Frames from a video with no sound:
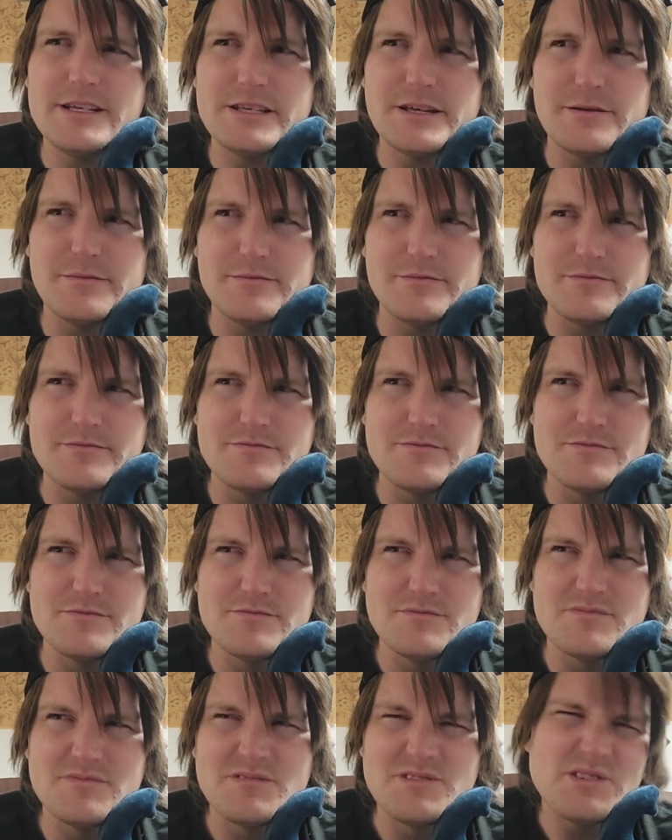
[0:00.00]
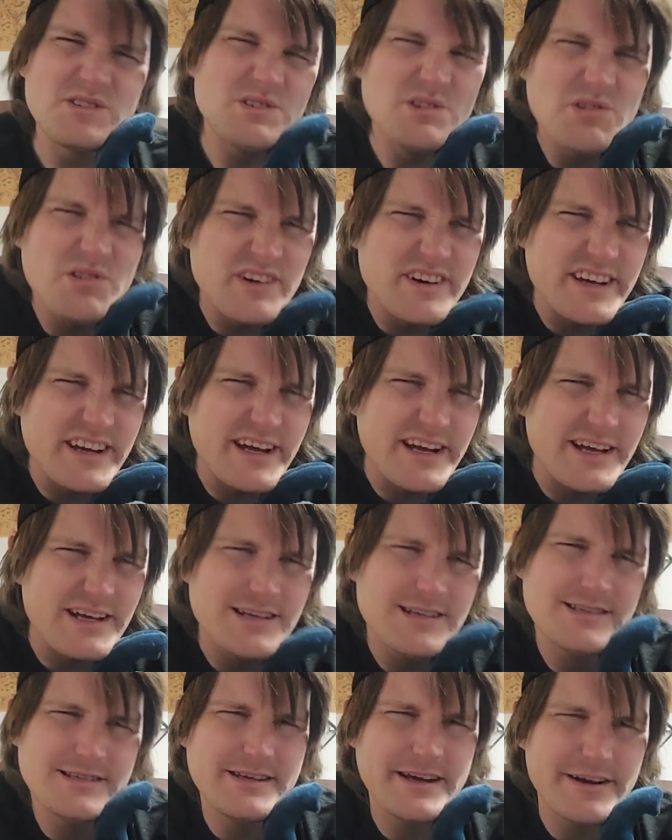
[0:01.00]
them sorta
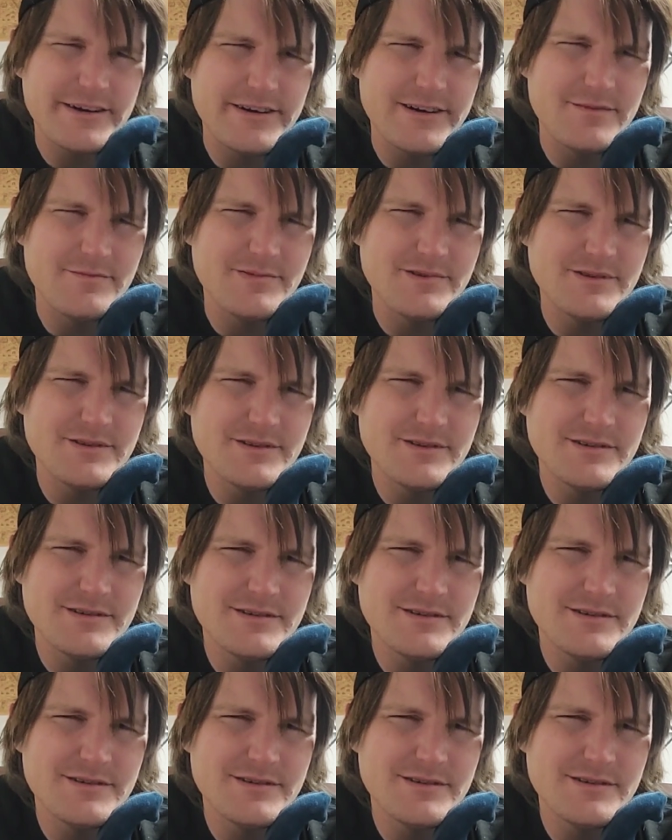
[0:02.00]
scarabs.